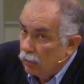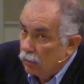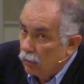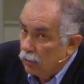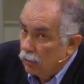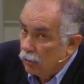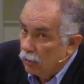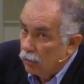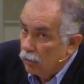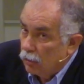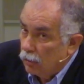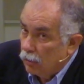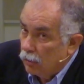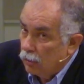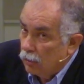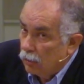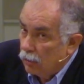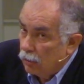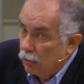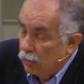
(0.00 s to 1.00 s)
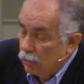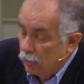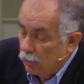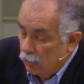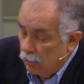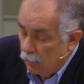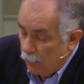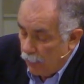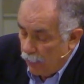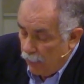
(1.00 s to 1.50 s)

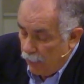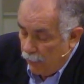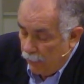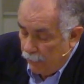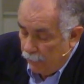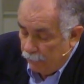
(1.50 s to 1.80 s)
No one is speaking in this clip.